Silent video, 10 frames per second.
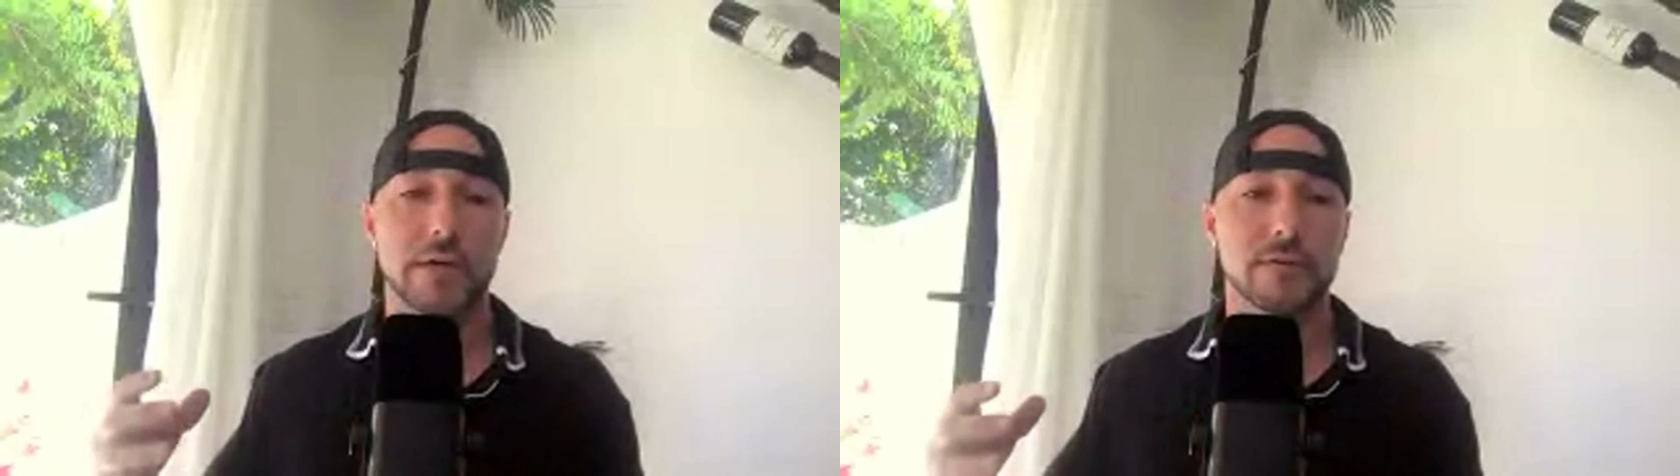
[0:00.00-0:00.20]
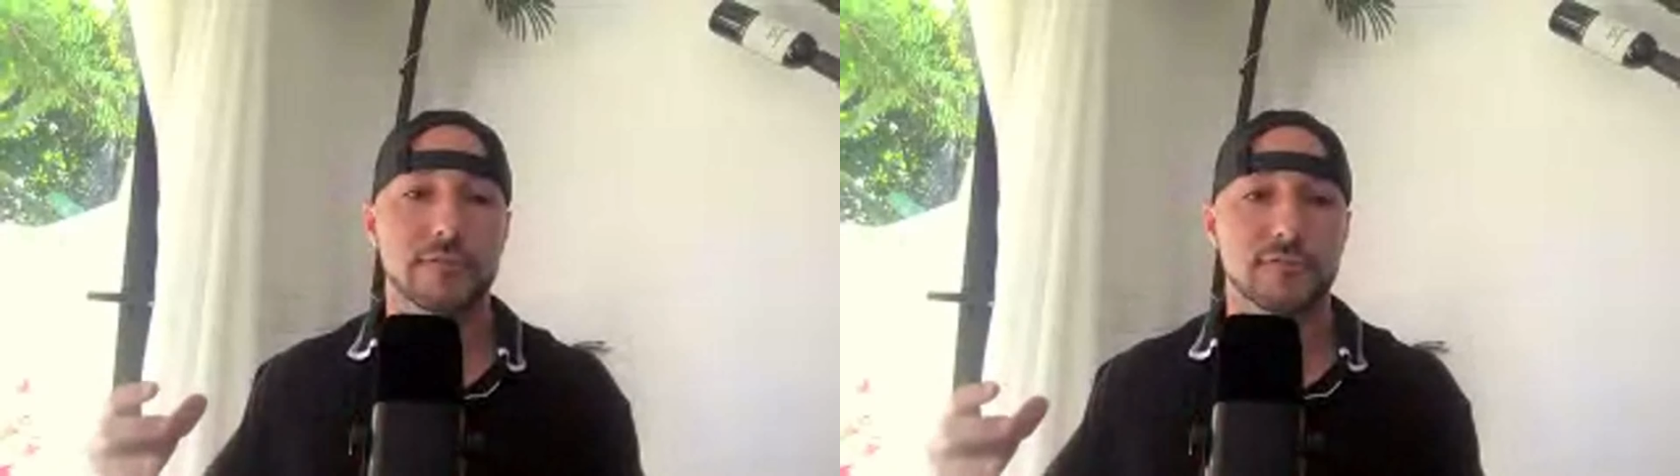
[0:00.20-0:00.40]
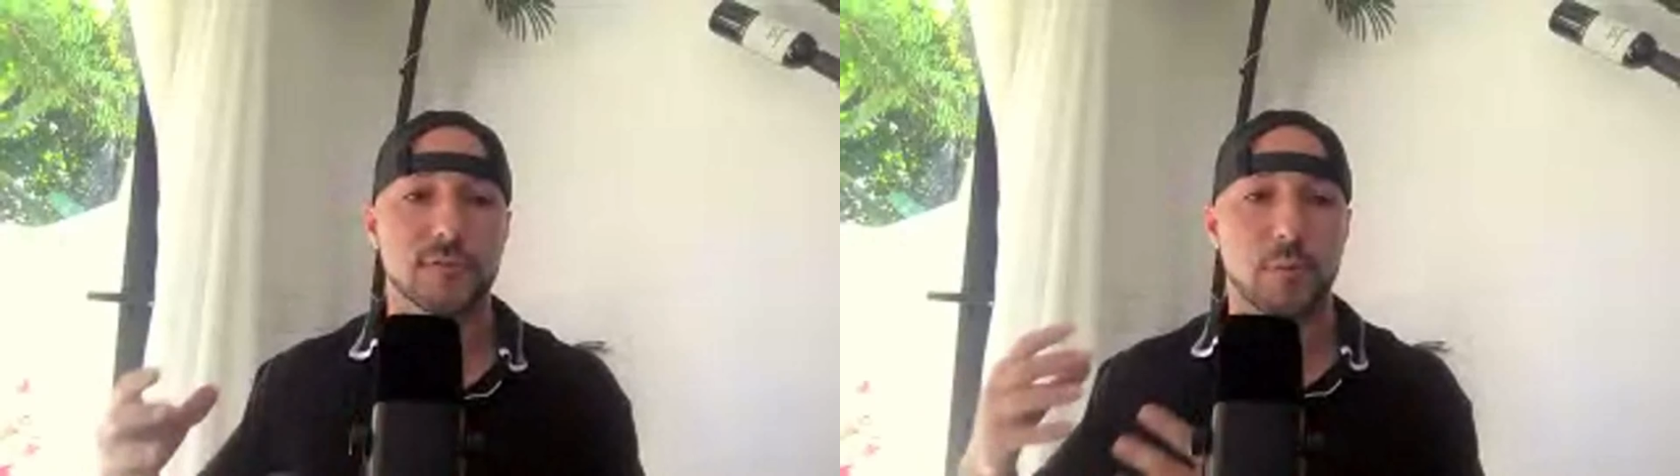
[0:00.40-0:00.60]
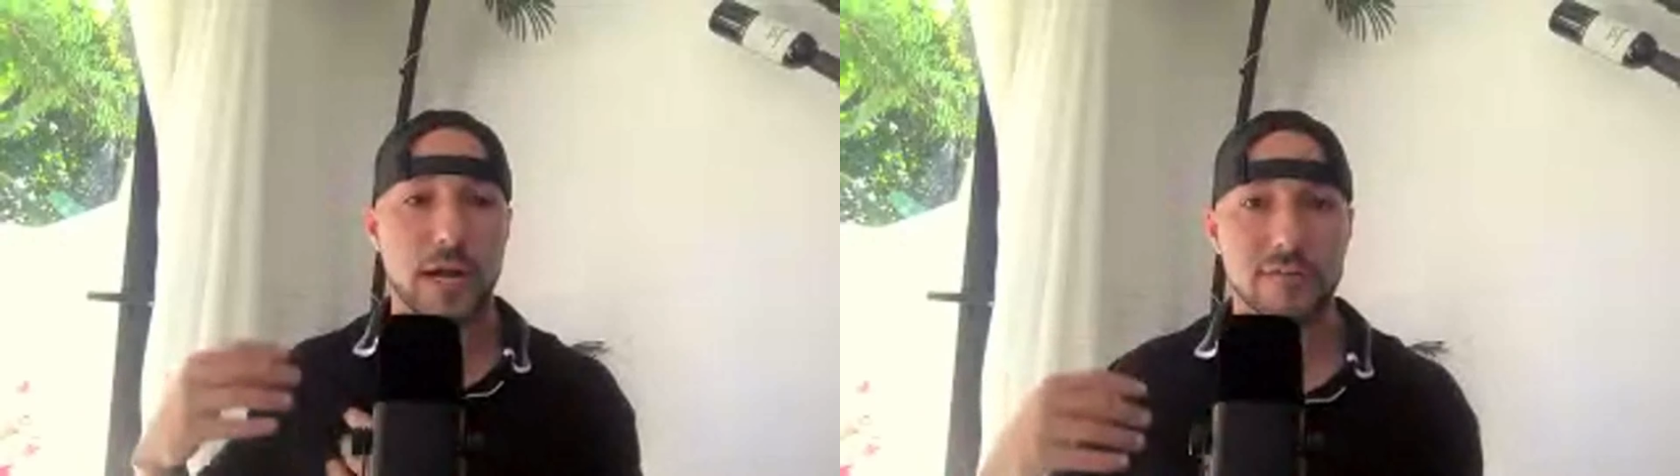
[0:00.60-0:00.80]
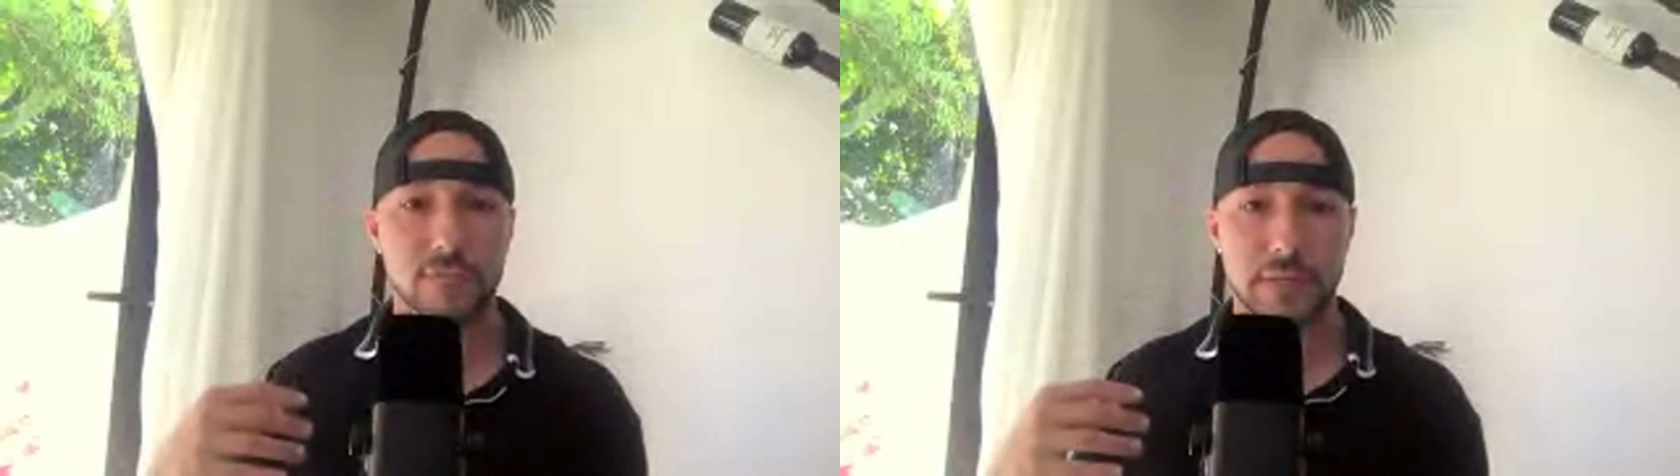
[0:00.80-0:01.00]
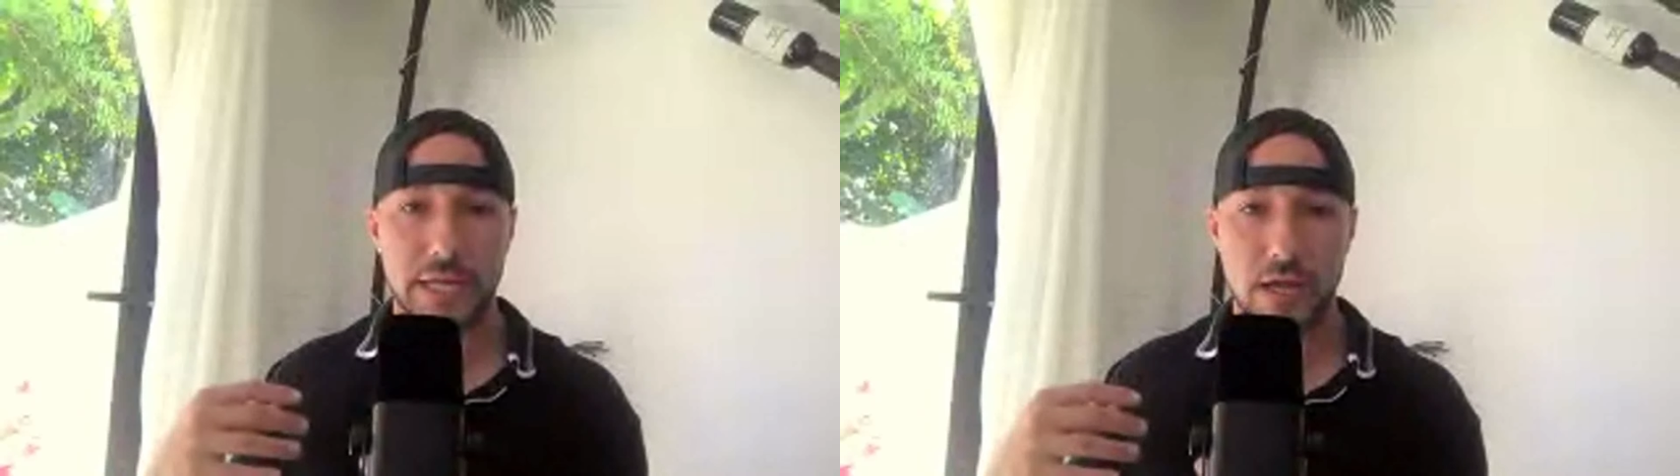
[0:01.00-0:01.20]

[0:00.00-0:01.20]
veterans are surprised when they